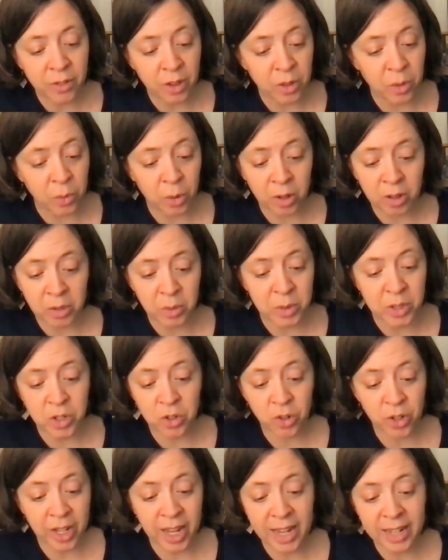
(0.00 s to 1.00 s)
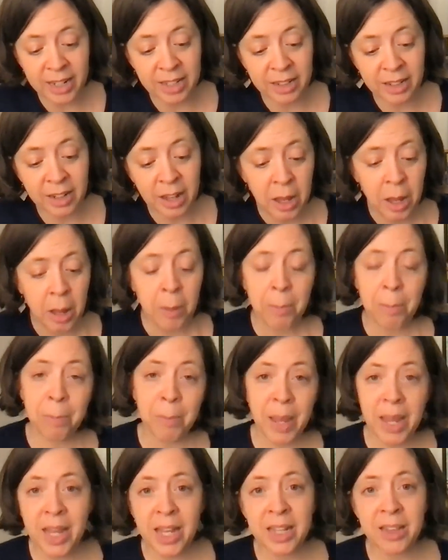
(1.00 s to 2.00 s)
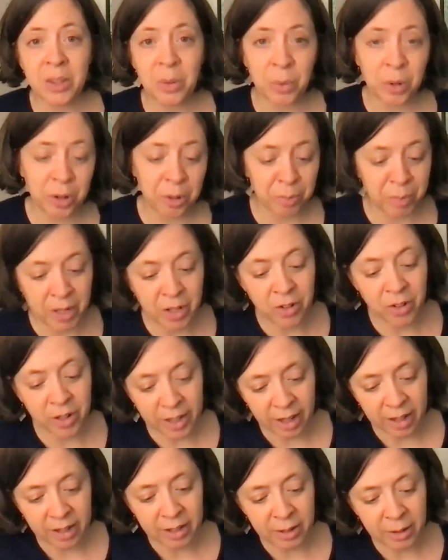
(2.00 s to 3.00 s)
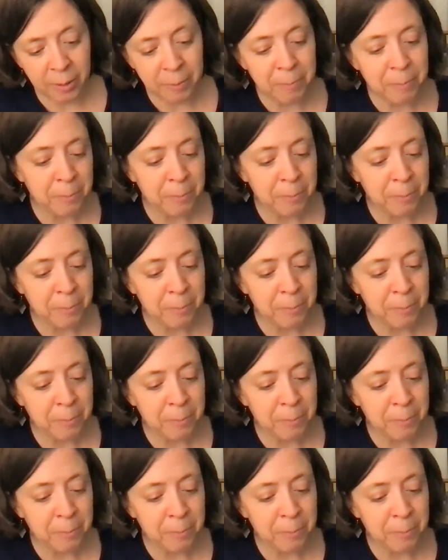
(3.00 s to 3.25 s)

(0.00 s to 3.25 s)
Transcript: that the world was created made the world be created.